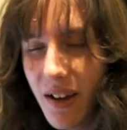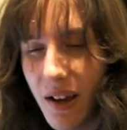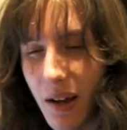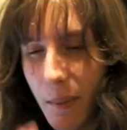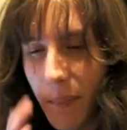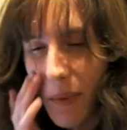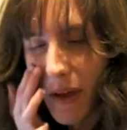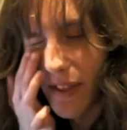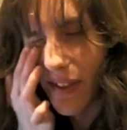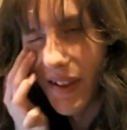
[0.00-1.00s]

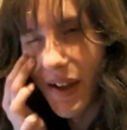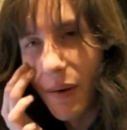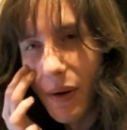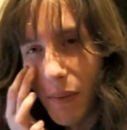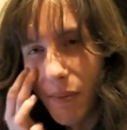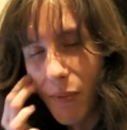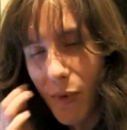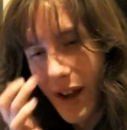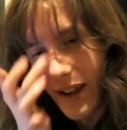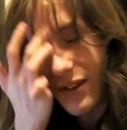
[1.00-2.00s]
I think the only
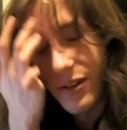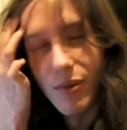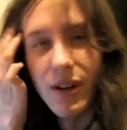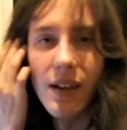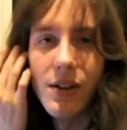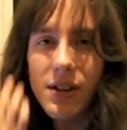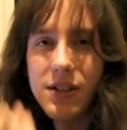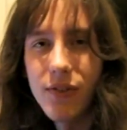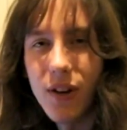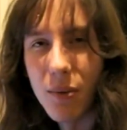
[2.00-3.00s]
way to really
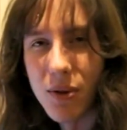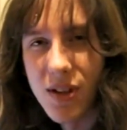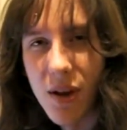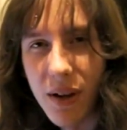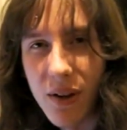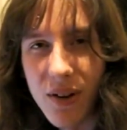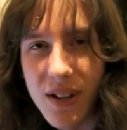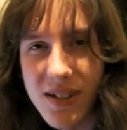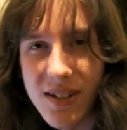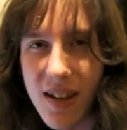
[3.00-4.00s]
justify what's going on
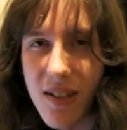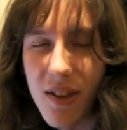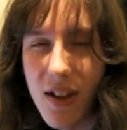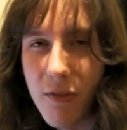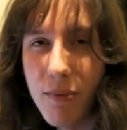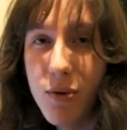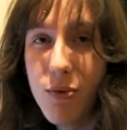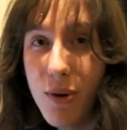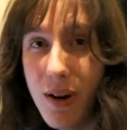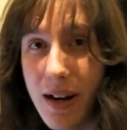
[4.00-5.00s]
is to say that the government
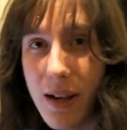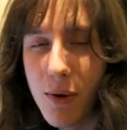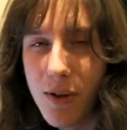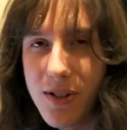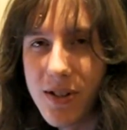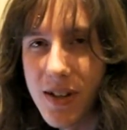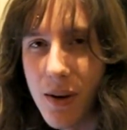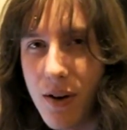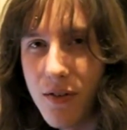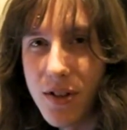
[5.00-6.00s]
really wants us to
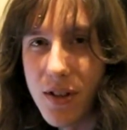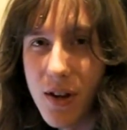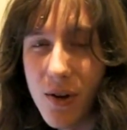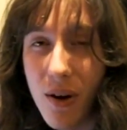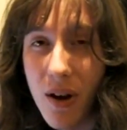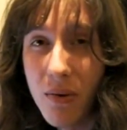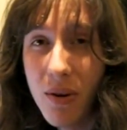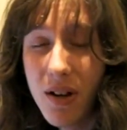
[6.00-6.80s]
go over to the euro.